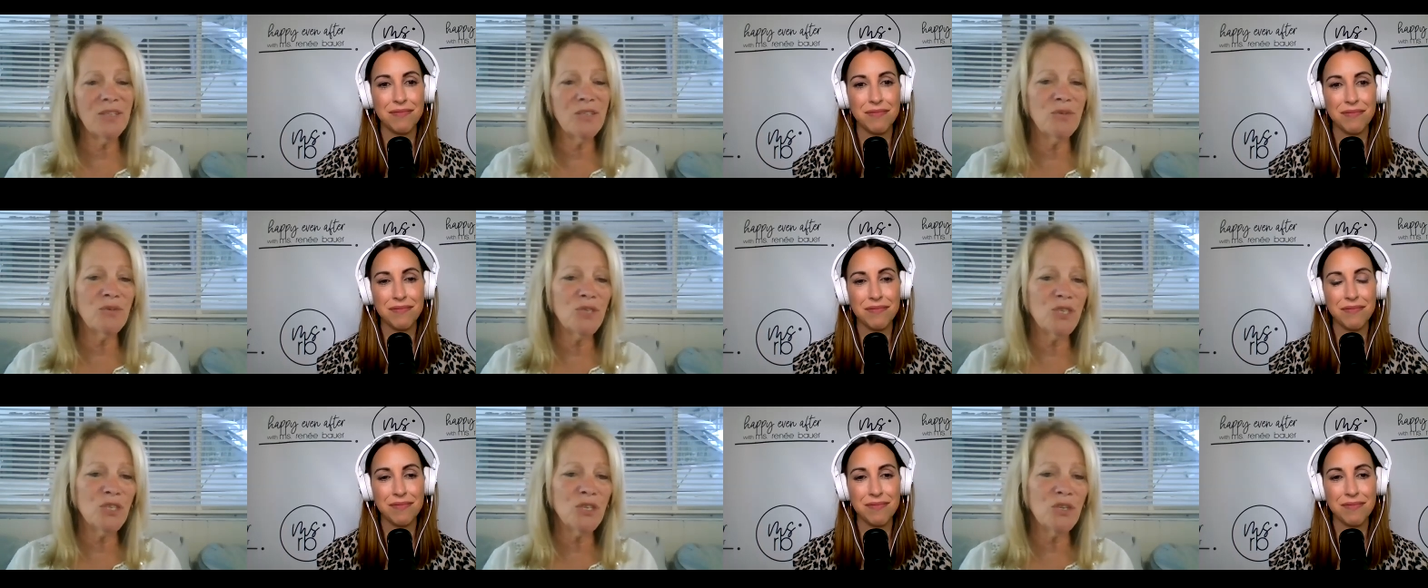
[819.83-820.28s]

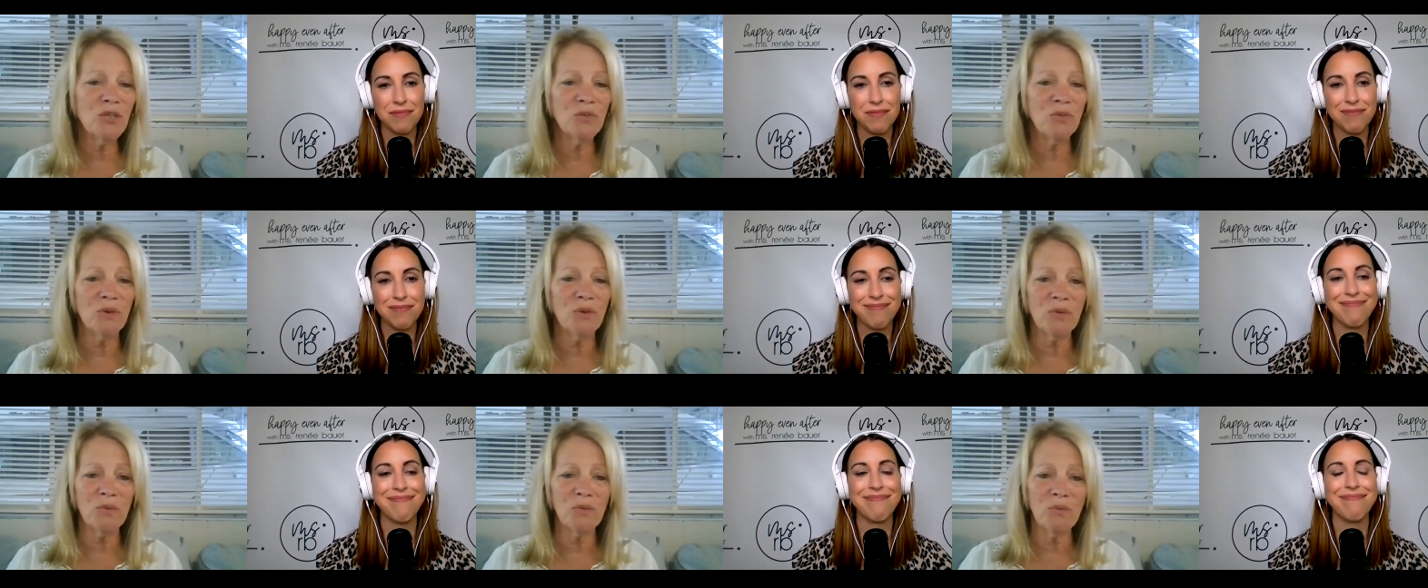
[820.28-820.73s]
Speaker 1: two
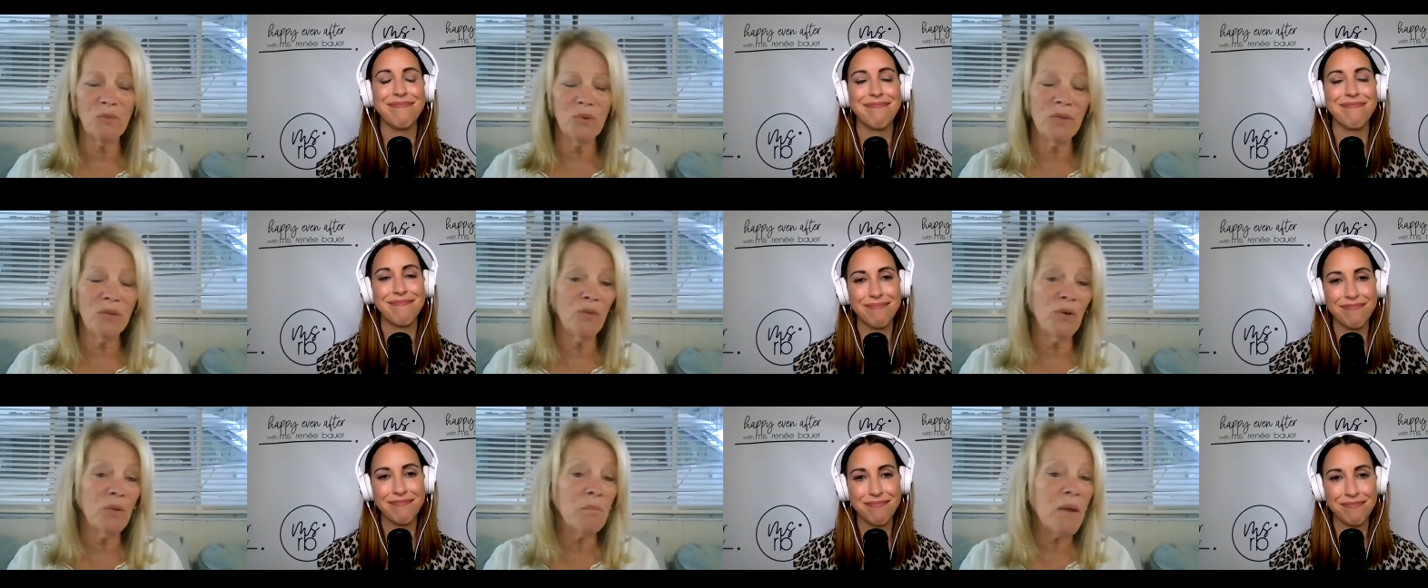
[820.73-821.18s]
children.
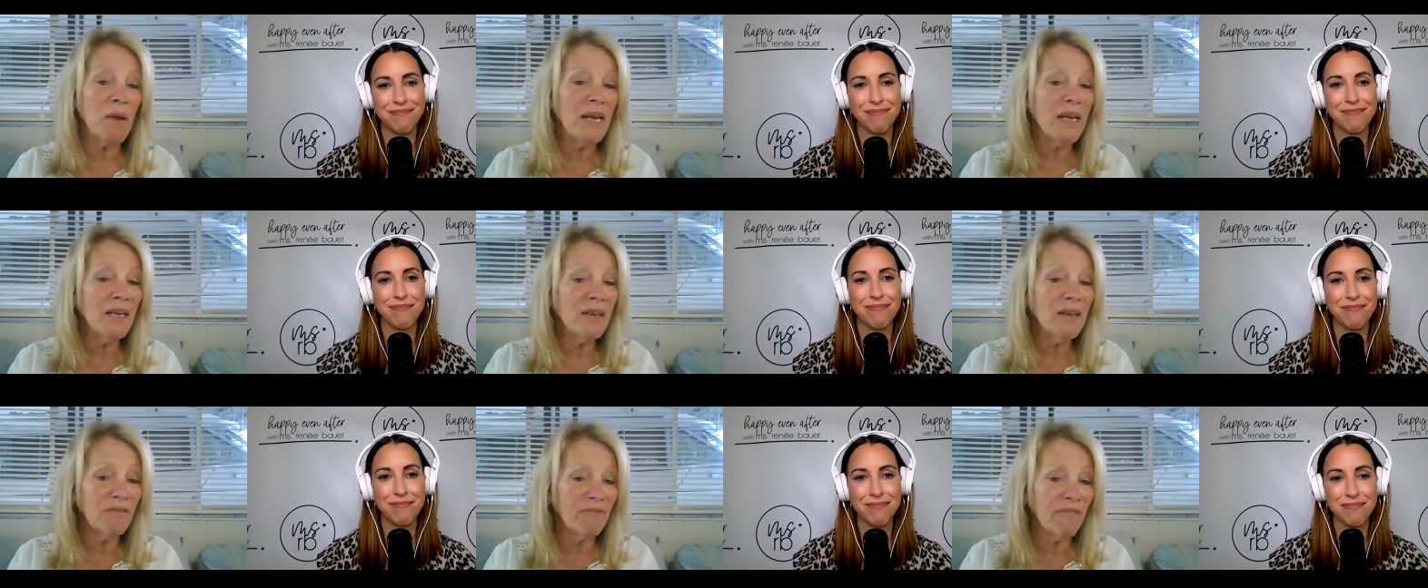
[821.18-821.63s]
We've
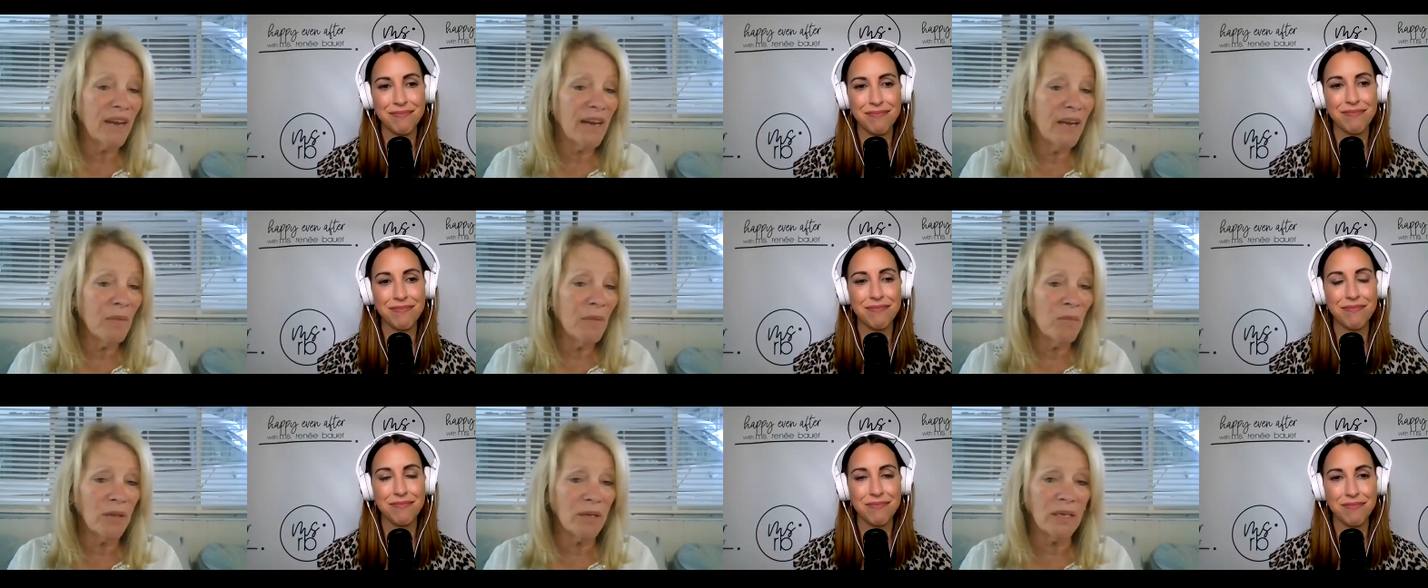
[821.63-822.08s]
remained a
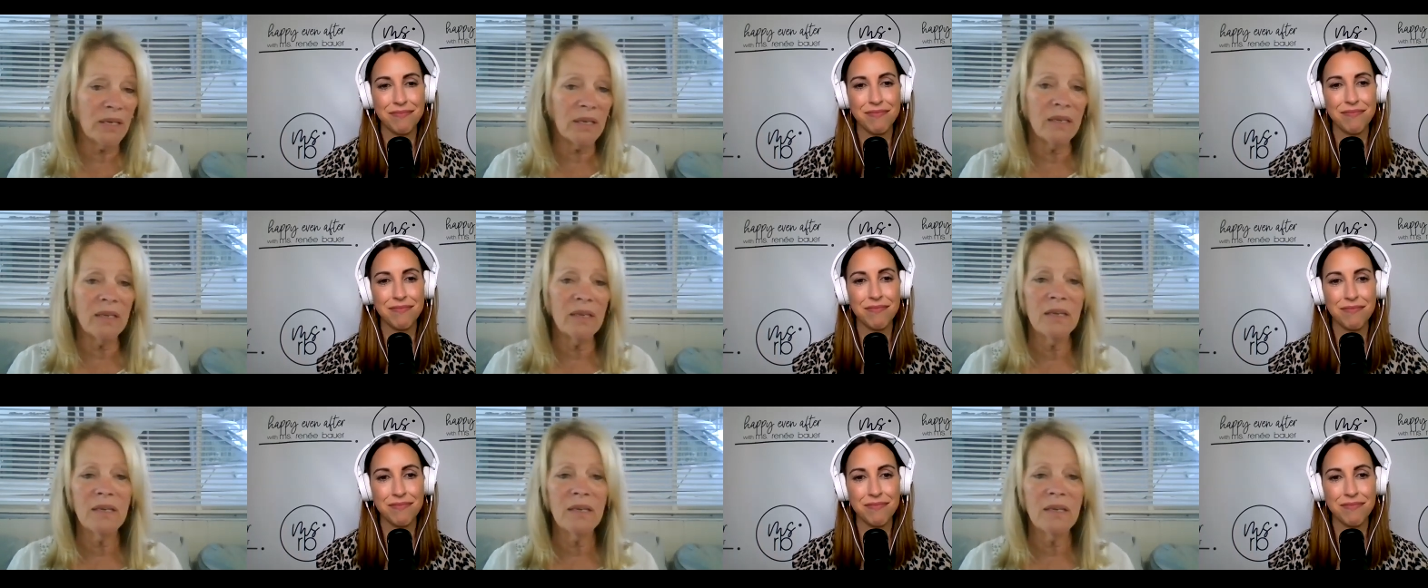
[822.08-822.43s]
family.